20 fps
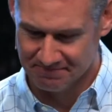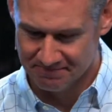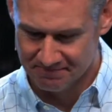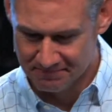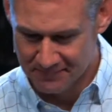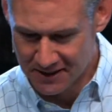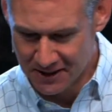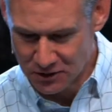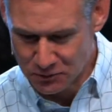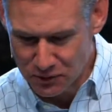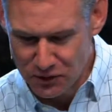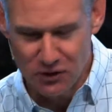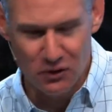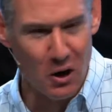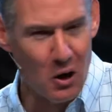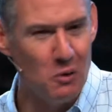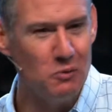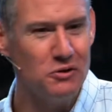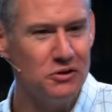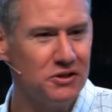Because when you
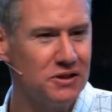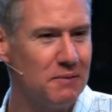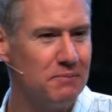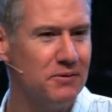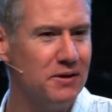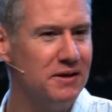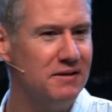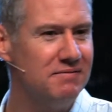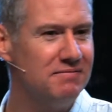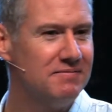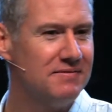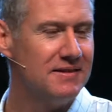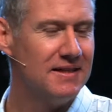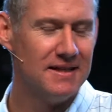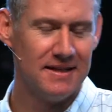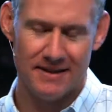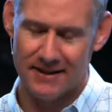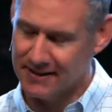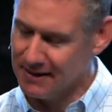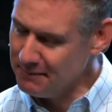own something,
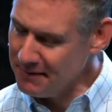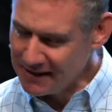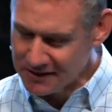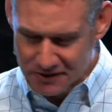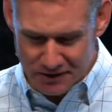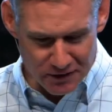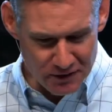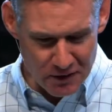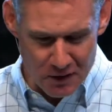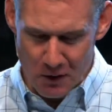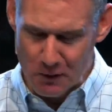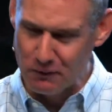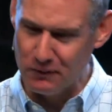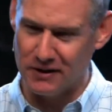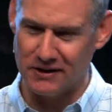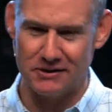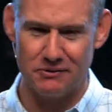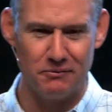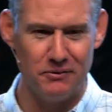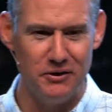like I'm asking you to own
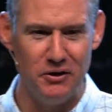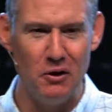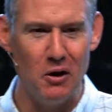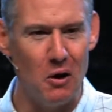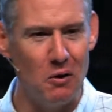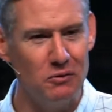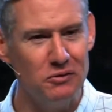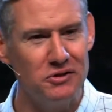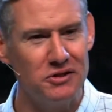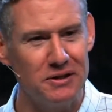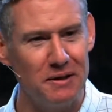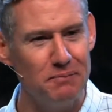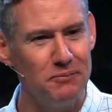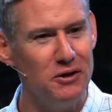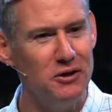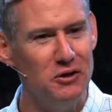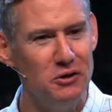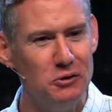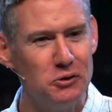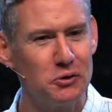this, when you own
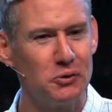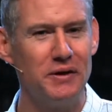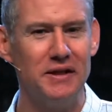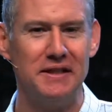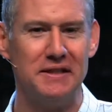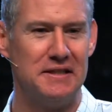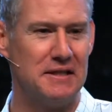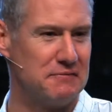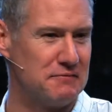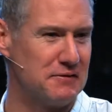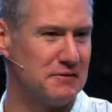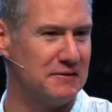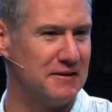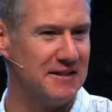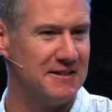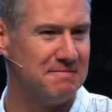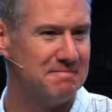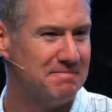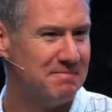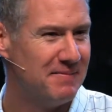something, you treat it
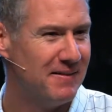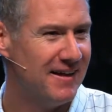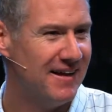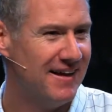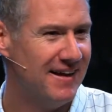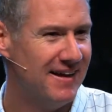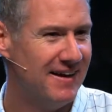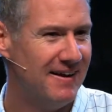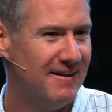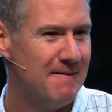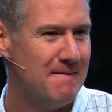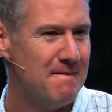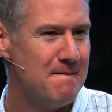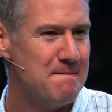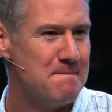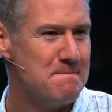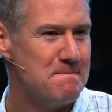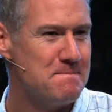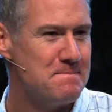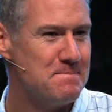differently.
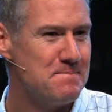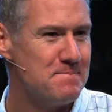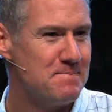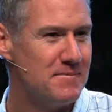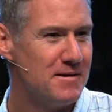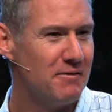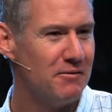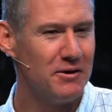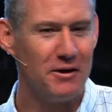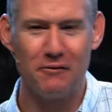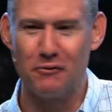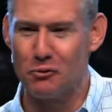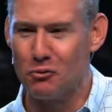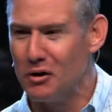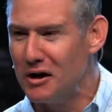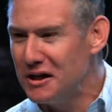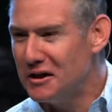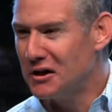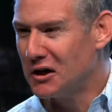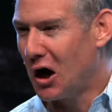You ever
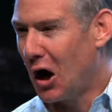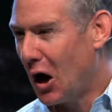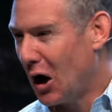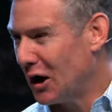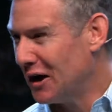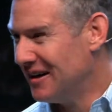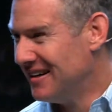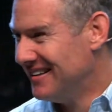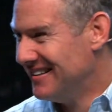rented a car?